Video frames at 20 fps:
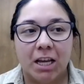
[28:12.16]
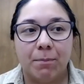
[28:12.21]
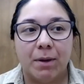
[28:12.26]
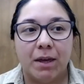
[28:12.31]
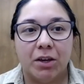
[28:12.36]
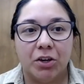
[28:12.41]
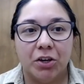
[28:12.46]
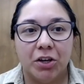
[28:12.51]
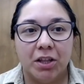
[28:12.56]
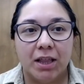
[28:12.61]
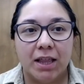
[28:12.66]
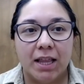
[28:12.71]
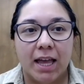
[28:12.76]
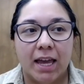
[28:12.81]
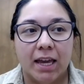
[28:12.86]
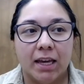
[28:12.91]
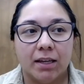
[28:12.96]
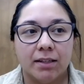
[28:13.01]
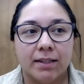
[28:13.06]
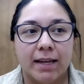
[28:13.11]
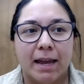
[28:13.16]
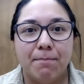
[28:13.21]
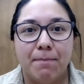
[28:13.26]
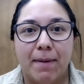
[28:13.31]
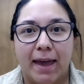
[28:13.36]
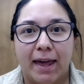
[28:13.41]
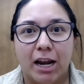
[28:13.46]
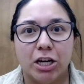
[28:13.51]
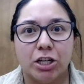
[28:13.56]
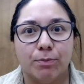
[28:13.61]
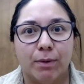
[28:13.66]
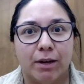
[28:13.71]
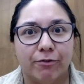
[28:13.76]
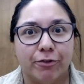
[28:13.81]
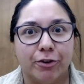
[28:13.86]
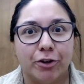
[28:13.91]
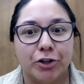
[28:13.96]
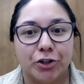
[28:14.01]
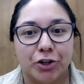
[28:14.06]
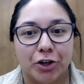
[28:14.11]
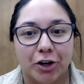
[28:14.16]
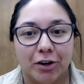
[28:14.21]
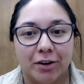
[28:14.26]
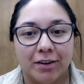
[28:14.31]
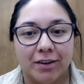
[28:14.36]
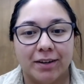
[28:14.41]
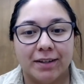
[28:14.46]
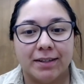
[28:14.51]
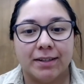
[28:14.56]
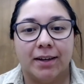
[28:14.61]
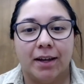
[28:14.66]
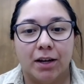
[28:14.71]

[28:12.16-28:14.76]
And good like time management for sure. Because again,